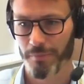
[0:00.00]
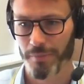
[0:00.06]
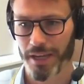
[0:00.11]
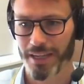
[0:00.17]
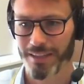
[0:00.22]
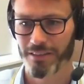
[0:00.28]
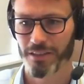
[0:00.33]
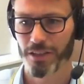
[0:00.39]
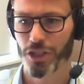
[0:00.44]

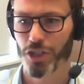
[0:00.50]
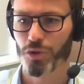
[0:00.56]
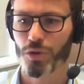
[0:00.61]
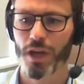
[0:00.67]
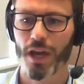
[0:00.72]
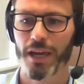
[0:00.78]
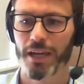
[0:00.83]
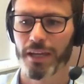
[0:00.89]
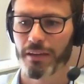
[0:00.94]
in the
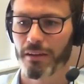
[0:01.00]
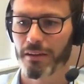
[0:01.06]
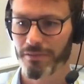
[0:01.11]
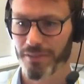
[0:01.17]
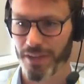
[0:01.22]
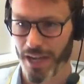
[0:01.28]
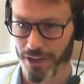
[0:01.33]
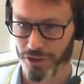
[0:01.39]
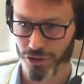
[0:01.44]
UK kind
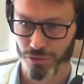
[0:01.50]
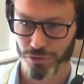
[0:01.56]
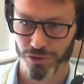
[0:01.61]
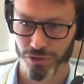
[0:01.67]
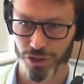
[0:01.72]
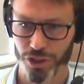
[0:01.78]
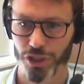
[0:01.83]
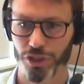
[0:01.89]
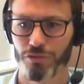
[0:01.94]
of national
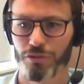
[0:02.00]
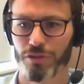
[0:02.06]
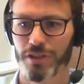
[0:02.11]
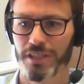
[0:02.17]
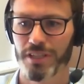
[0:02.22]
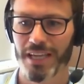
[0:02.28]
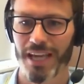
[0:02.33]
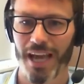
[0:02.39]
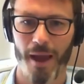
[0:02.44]

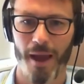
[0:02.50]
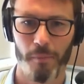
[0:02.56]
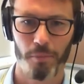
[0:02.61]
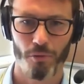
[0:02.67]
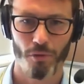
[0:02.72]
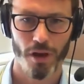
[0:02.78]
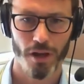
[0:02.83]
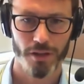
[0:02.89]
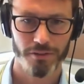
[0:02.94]
security
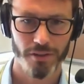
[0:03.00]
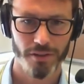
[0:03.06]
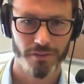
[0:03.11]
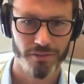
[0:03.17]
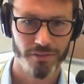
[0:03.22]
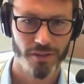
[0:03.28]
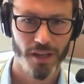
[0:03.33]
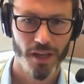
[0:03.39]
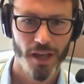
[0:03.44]

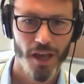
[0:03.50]
apparatus,